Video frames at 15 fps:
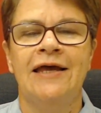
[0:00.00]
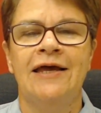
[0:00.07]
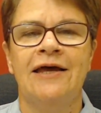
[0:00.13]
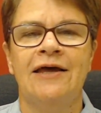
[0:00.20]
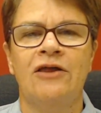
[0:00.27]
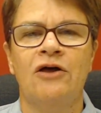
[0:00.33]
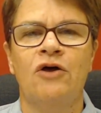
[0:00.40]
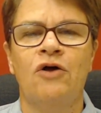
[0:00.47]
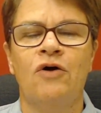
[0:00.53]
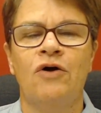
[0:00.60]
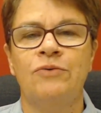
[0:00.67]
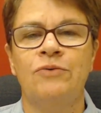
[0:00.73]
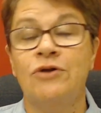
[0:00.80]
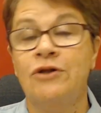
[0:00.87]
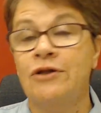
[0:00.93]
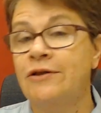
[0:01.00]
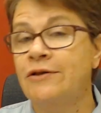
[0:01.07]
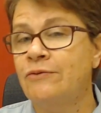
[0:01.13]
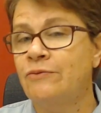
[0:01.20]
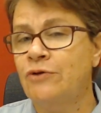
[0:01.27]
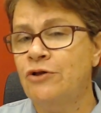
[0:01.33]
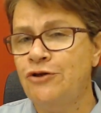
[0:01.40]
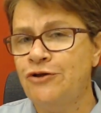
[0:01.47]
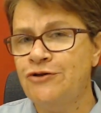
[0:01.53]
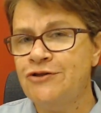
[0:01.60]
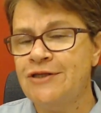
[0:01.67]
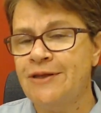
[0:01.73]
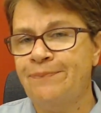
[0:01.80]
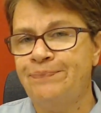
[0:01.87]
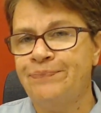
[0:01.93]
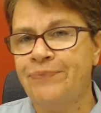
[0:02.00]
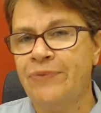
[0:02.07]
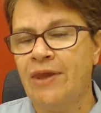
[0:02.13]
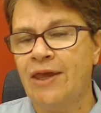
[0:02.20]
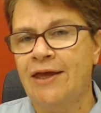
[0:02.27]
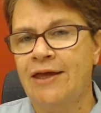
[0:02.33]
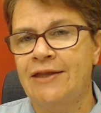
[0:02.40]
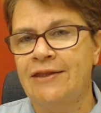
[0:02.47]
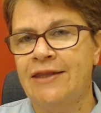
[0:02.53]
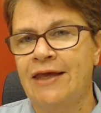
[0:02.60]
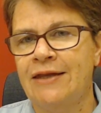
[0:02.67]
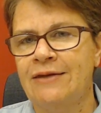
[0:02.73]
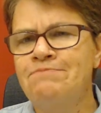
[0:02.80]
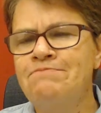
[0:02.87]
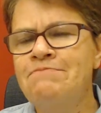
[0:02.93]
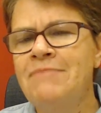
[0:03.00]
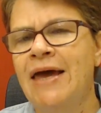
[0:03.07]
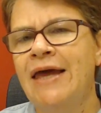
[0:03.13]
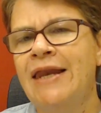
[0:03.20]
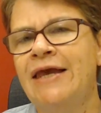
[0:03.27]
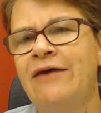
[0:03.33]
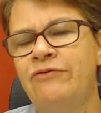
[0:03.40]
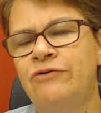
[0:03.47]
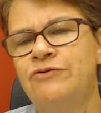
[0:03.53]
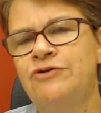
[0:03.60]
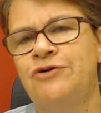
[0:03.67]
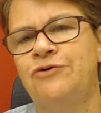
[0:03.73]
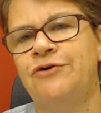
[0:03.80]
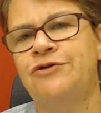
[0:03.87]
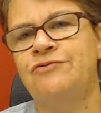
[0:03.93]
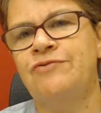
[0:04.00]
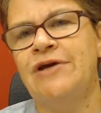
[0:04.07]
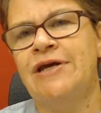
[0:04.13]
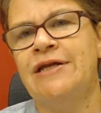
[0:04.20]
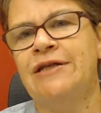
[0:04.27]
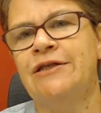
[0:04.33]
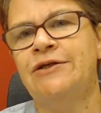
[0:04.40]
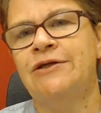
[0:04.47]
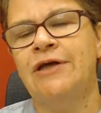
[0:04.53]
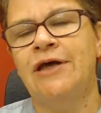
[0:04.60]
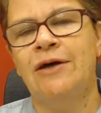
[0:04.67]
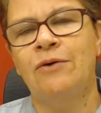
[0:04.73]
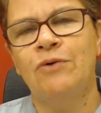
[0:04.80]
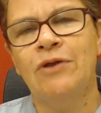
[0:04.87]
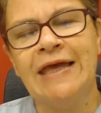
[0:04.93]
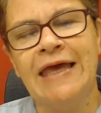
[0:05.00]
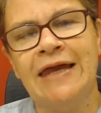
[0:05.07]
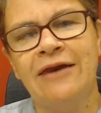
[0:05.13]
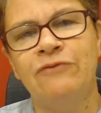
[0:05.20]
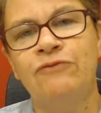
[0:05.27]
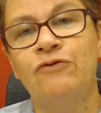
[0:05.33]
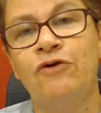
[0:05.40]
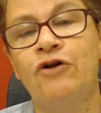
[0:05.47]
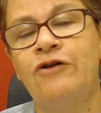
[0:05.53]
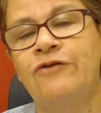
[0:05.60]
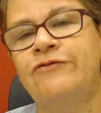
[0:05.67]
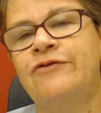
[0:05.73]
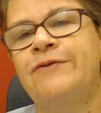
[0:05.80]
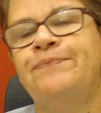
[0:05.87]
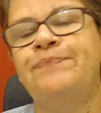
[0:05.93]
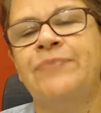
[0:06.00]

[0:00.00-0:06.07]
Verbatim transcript: Uh, that God will, will use them and that many of those who are trained uh, will get involved